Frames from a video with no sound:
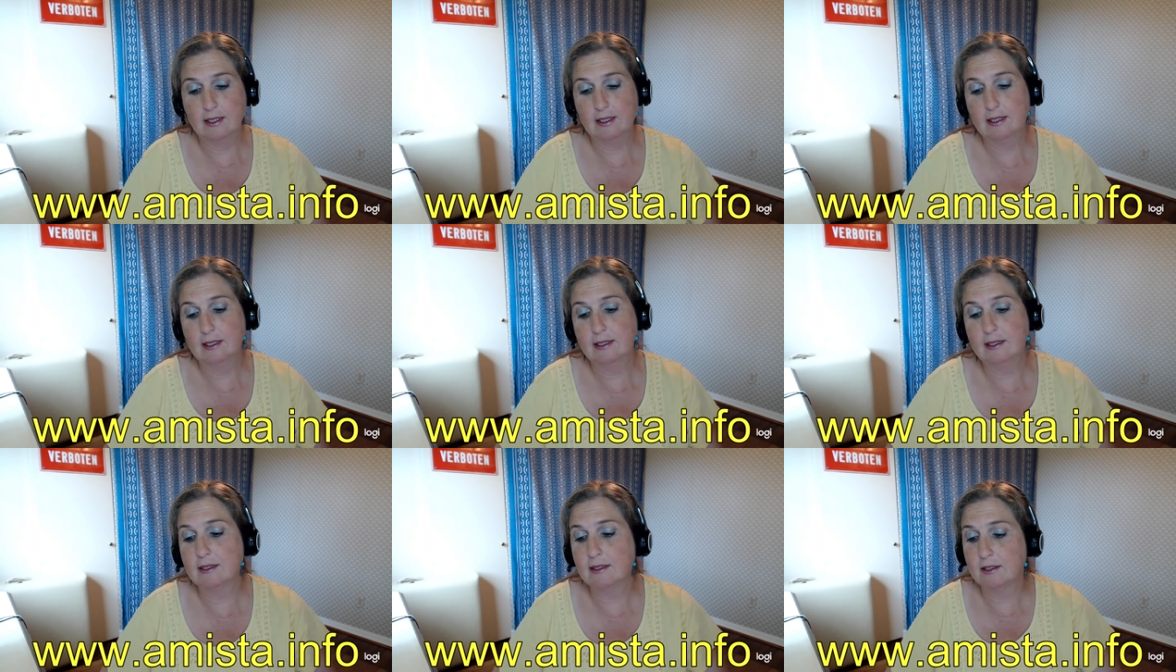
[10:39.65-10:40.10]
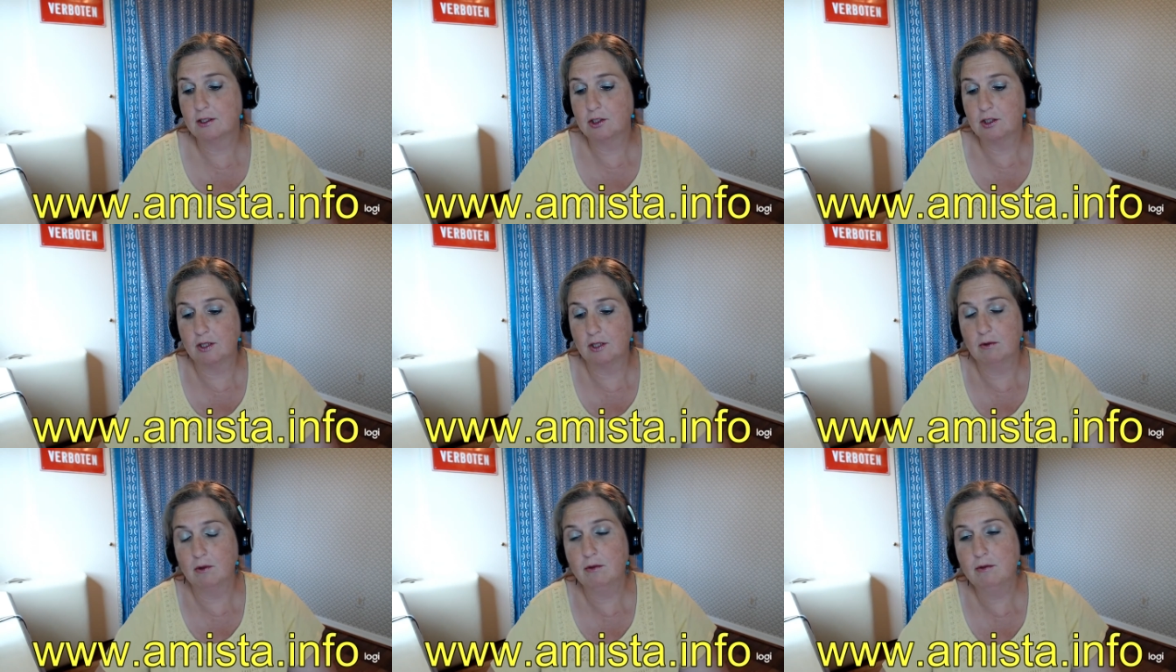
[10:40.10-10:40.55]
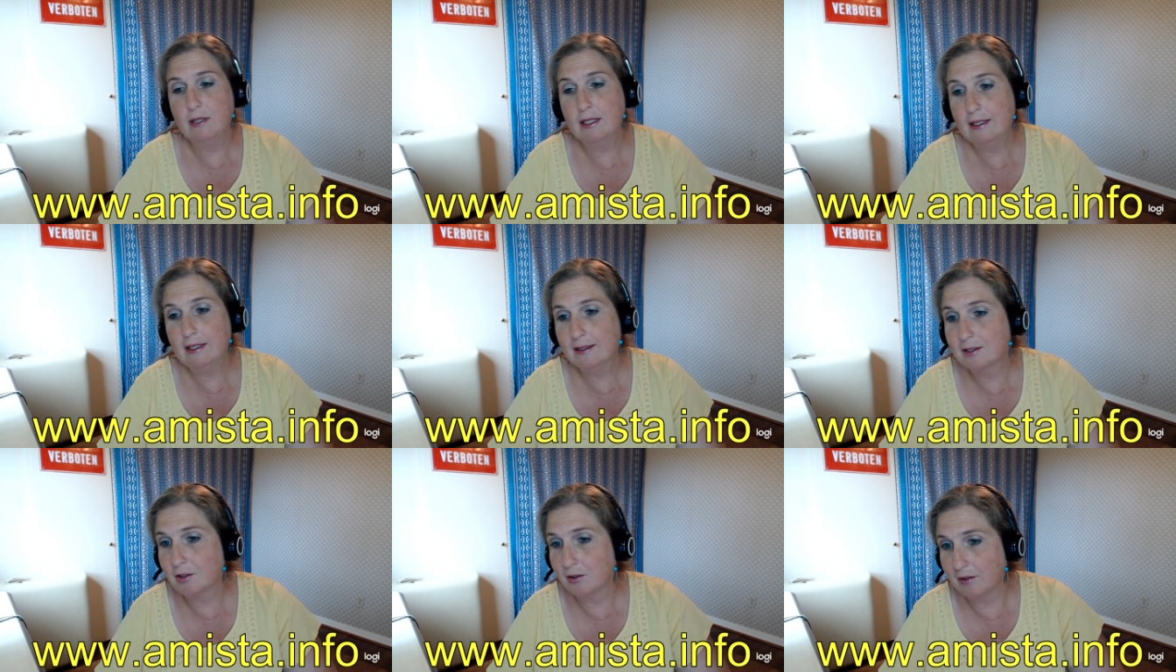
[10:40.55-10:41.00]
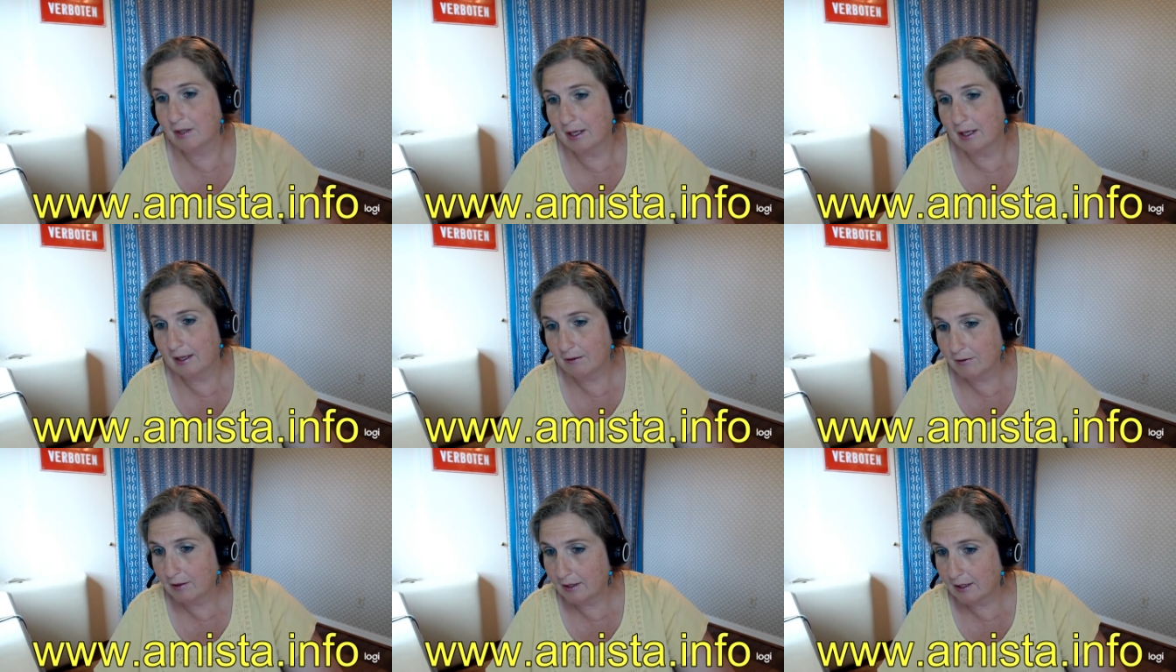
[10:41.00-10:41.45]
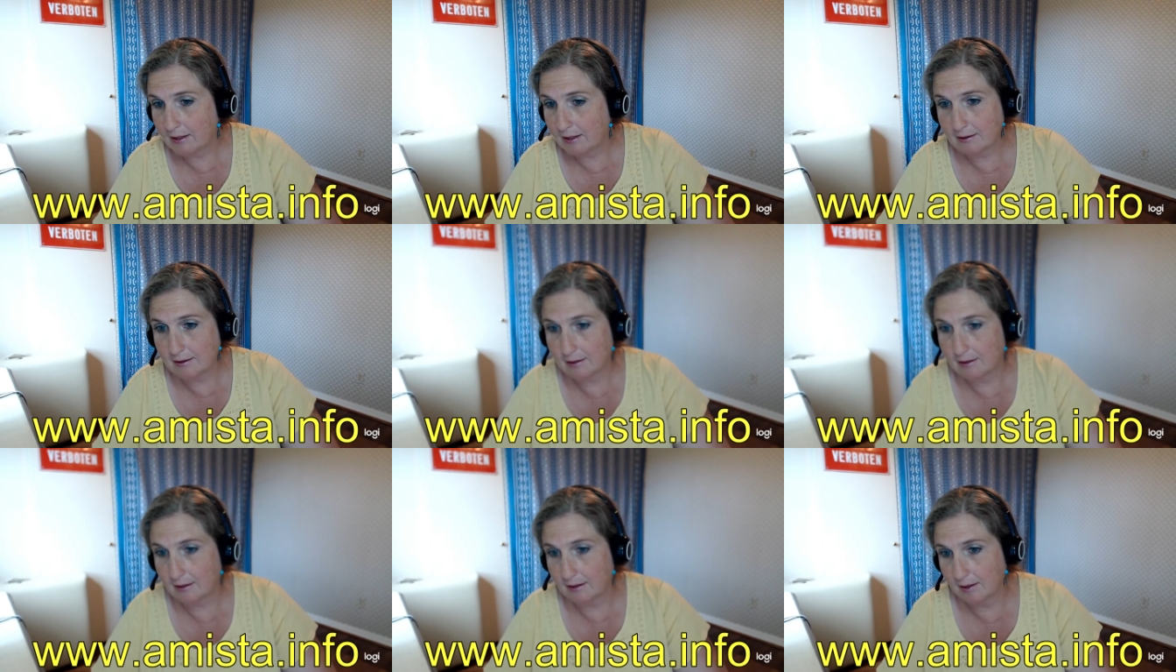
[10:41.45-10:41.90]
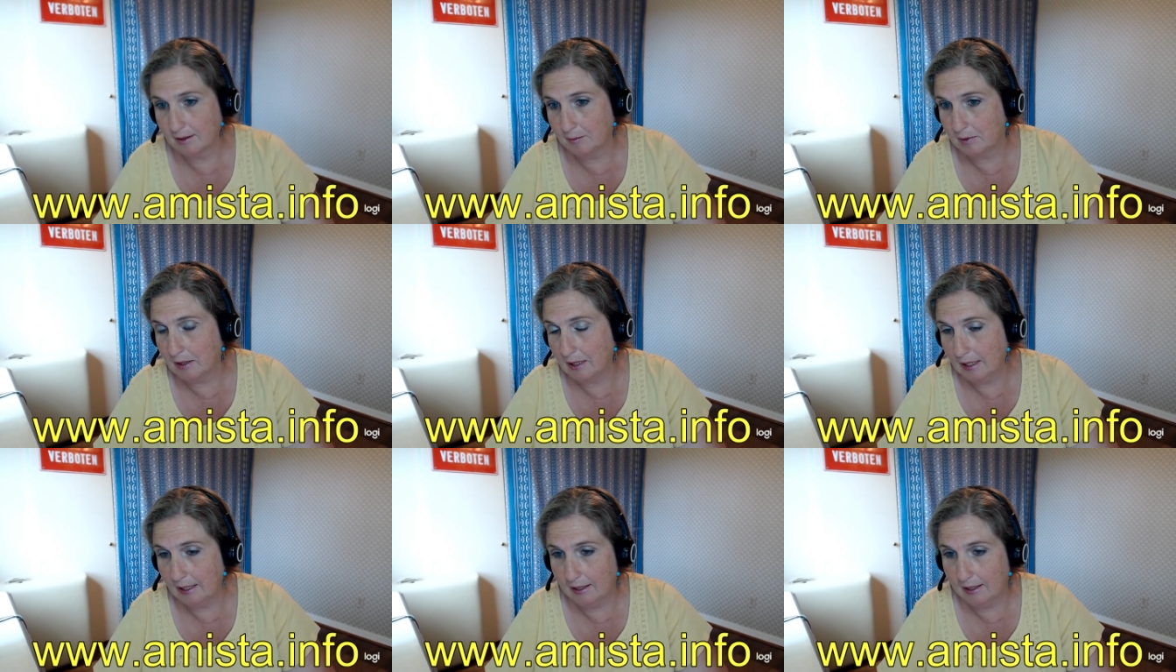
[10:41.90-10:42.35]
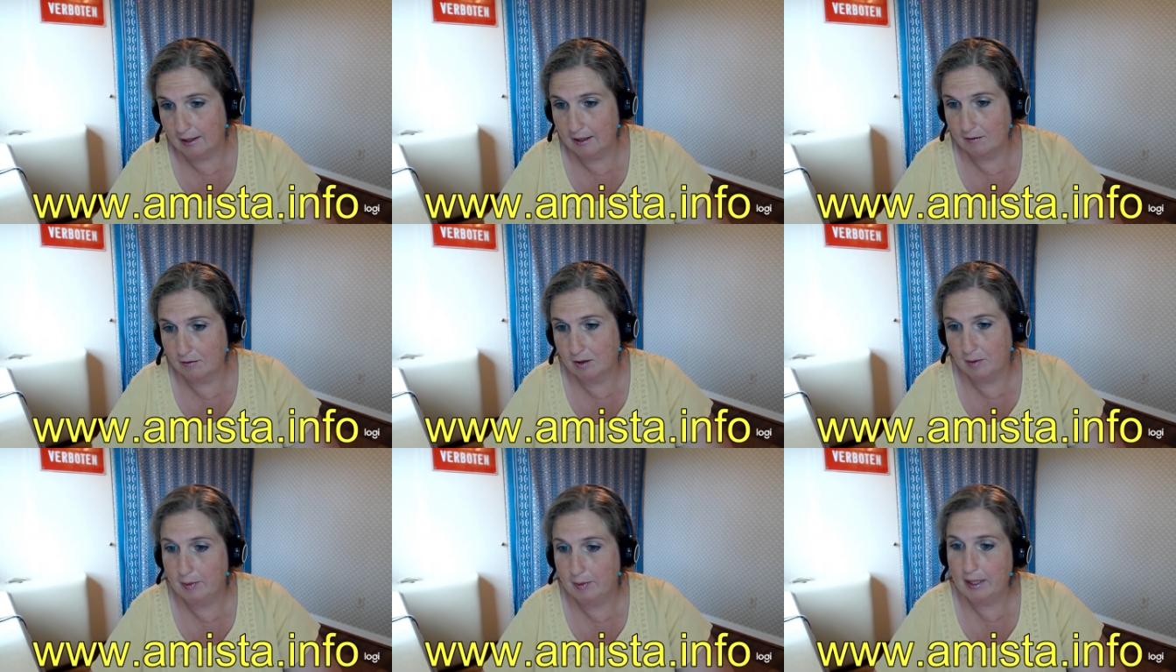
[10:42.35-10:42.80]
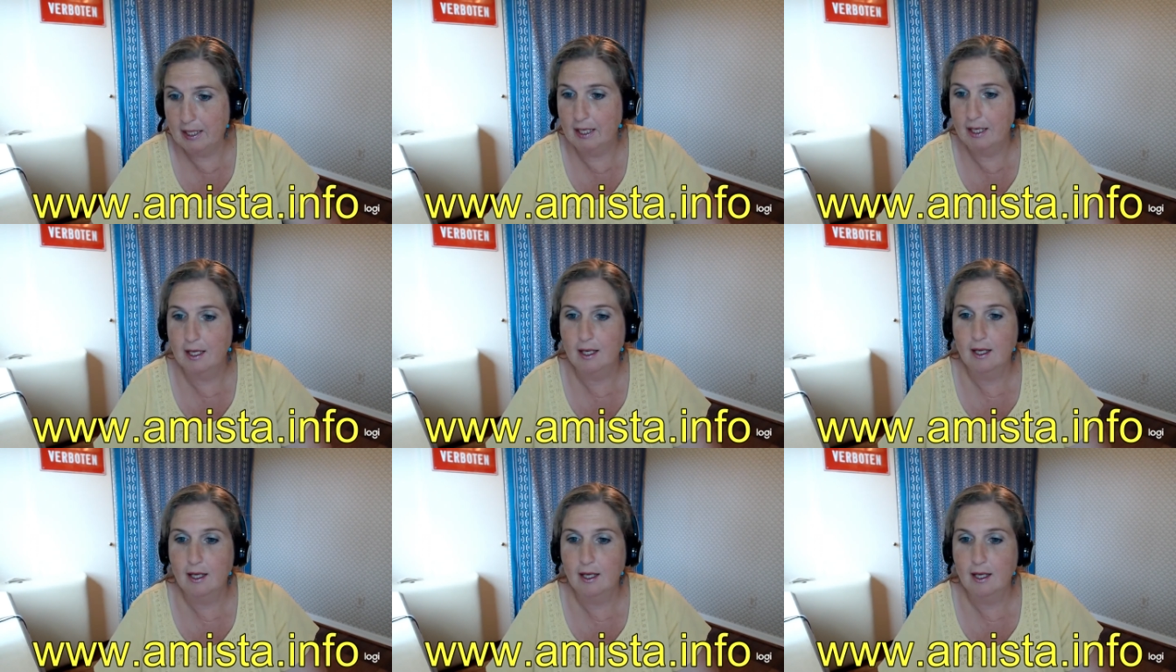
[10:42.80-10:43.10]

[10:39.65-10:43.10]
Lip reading: this is a general reading, so not everything's going to apply to everybody.